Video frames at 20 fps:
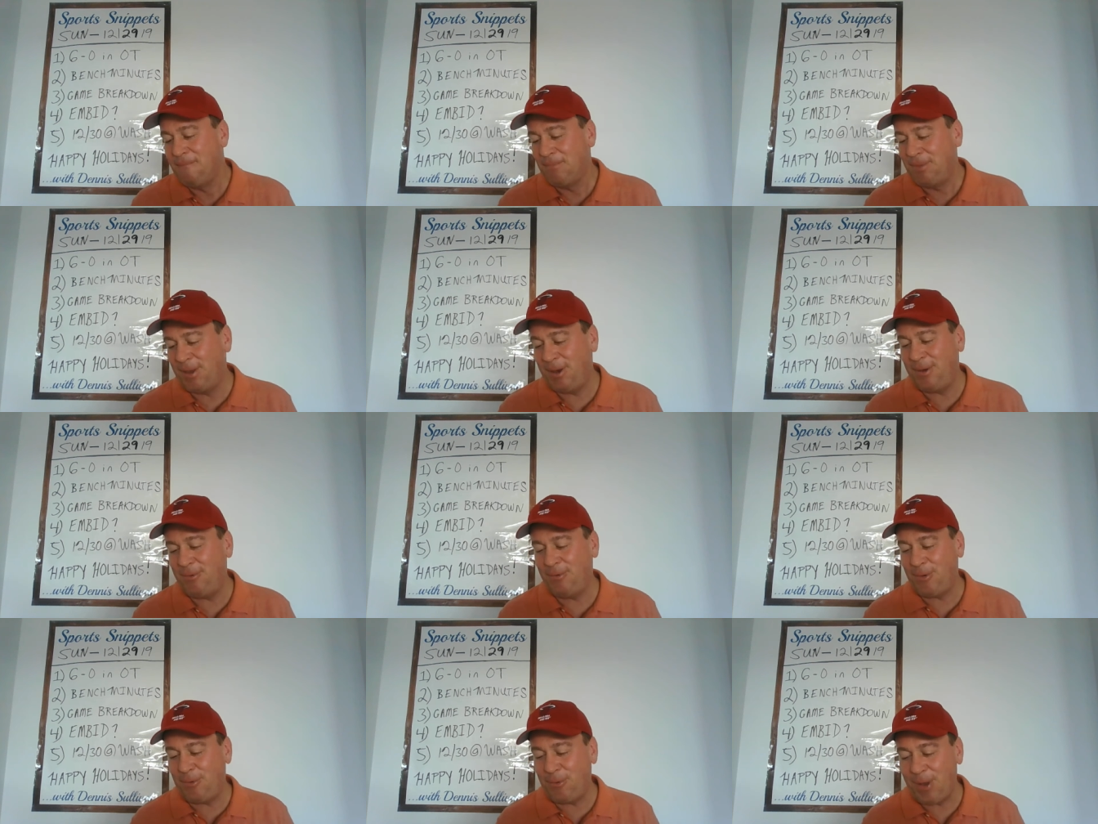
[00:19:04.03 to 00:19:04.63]

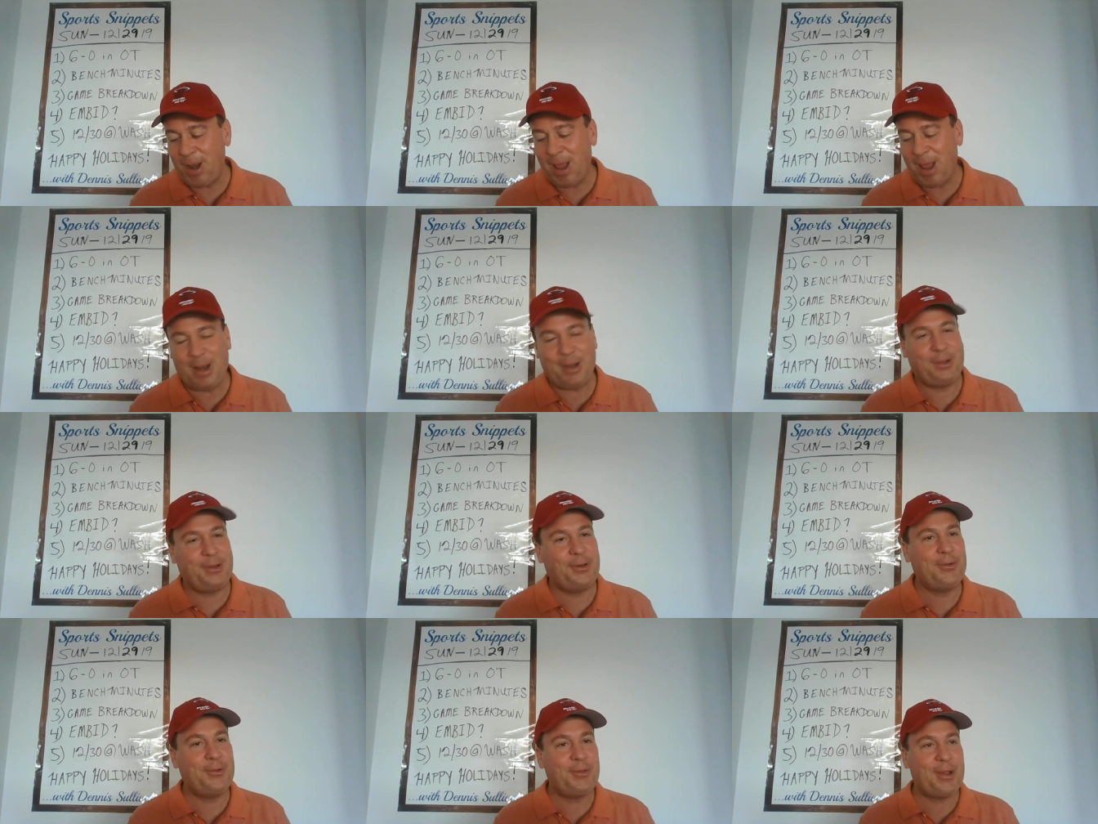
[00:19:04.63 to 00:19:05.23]
He went 1 out of
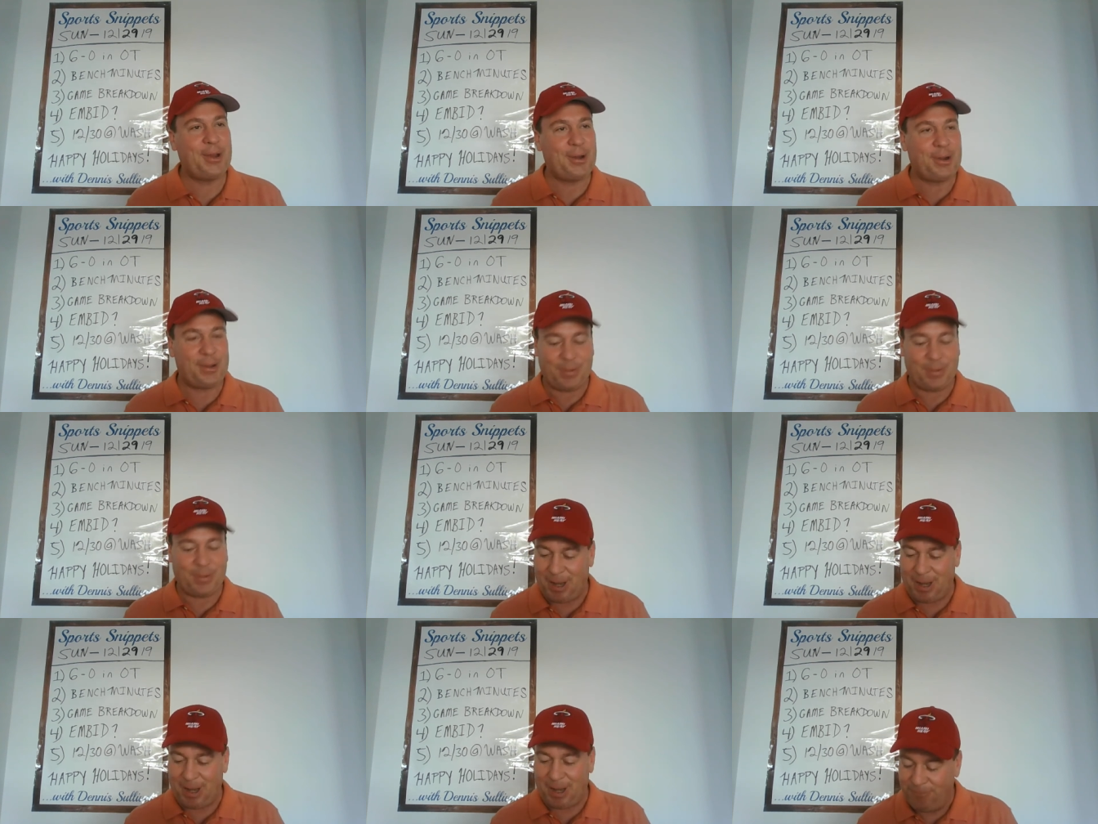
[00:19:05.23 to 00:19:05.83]
2 there at
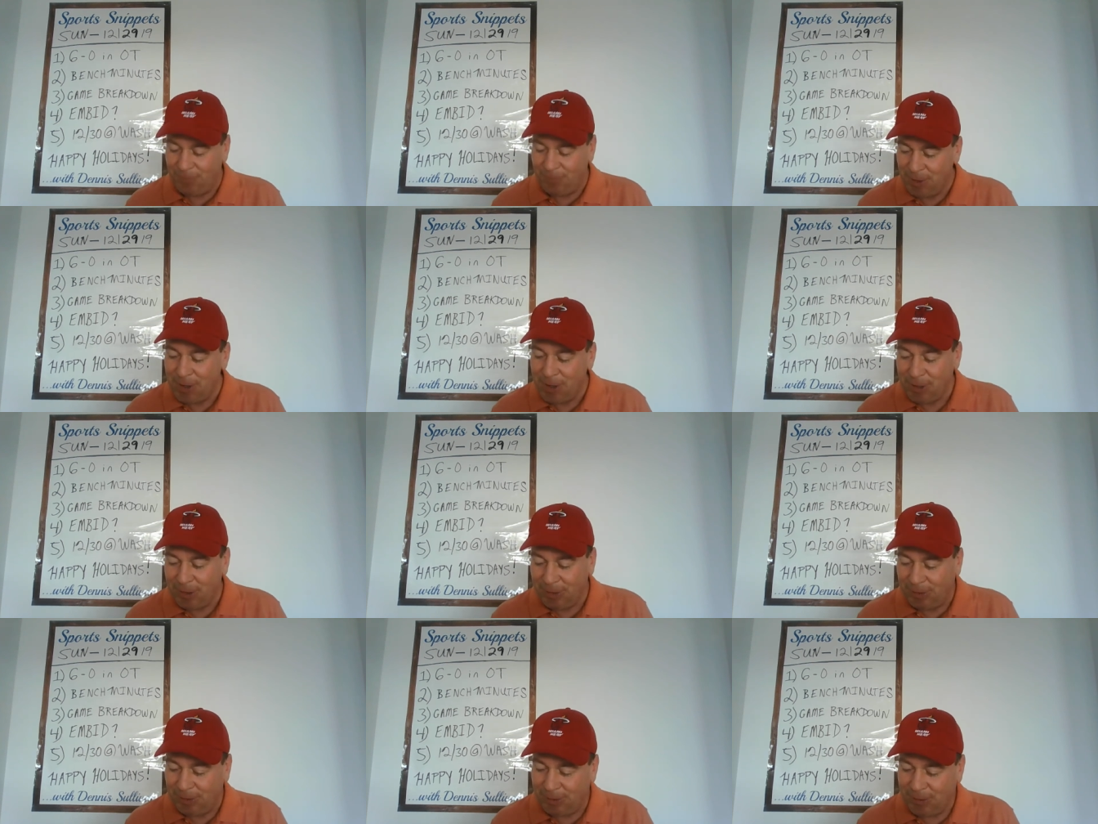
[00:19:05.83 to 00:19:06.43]
the end.
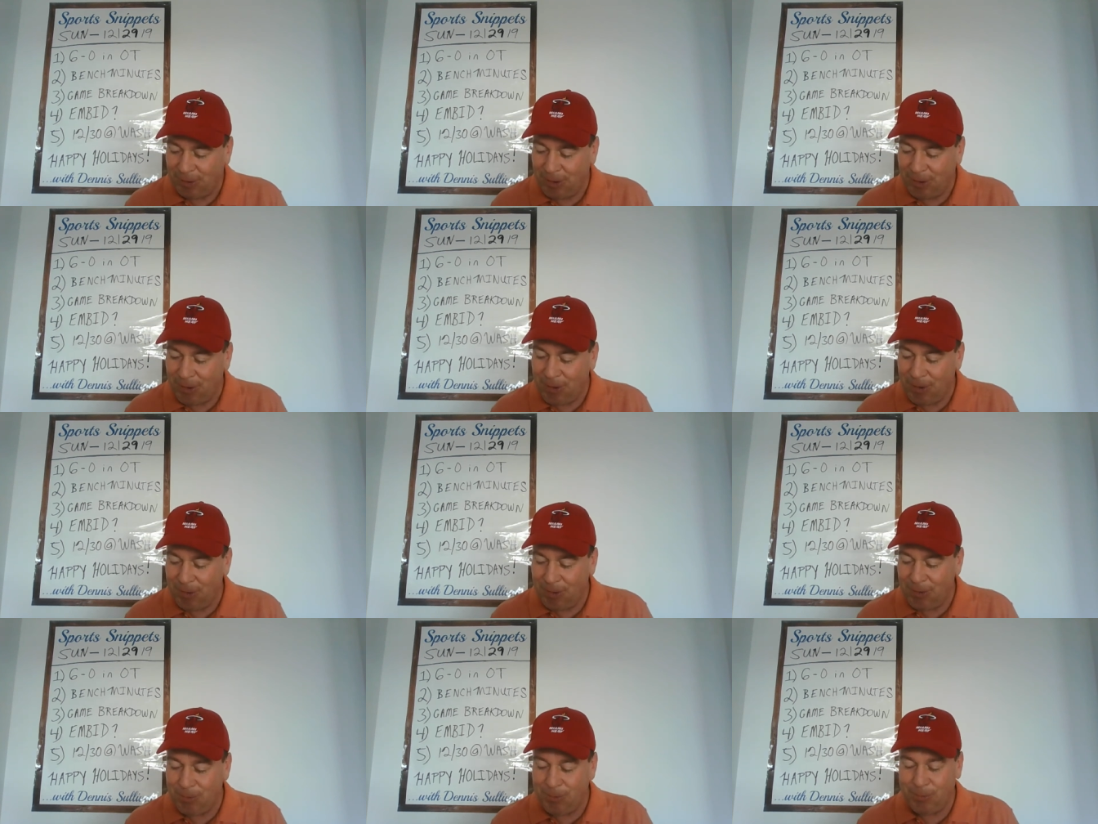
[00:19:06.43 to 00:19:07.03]

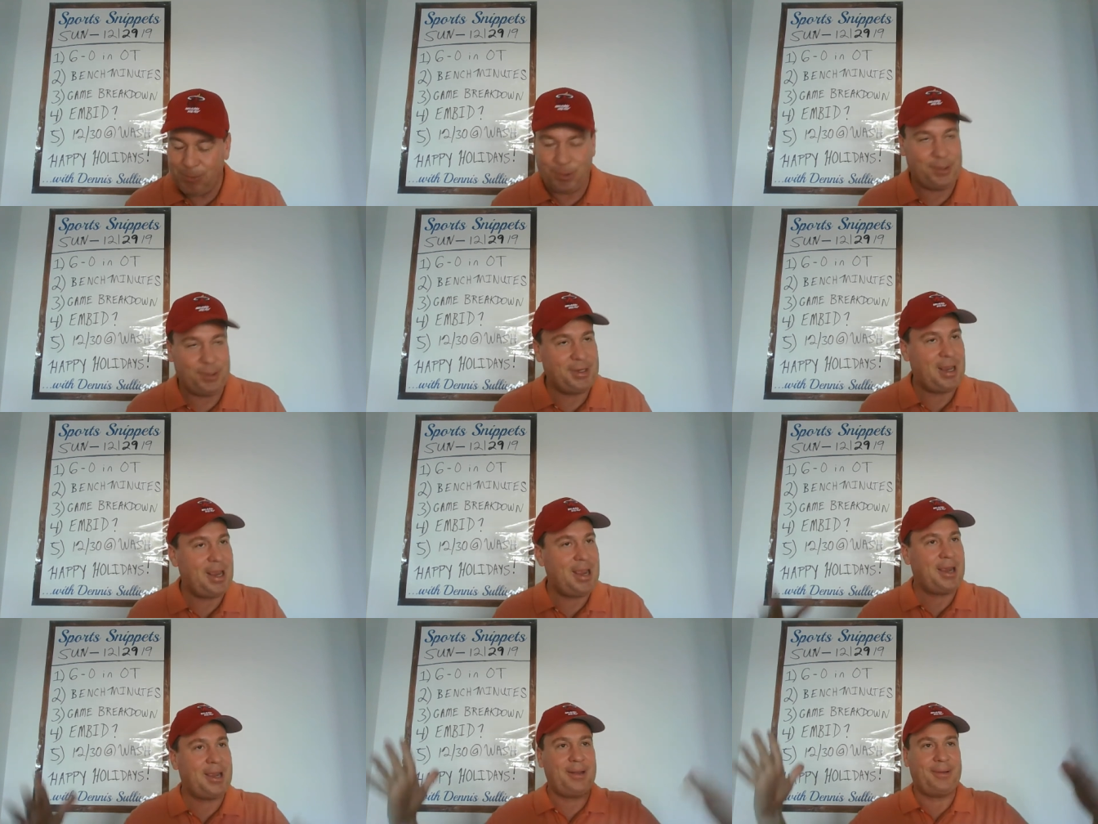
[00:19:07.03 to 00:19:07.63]
So we'll
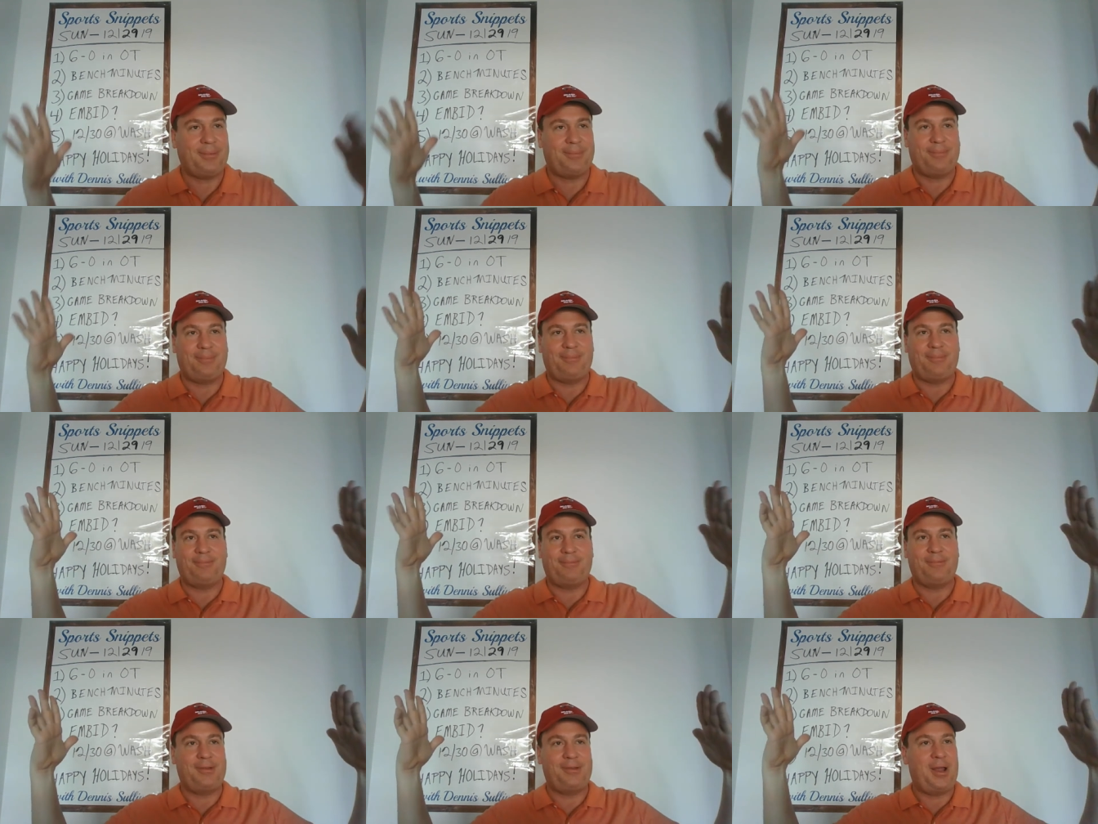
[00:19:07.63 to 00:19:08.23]
take it.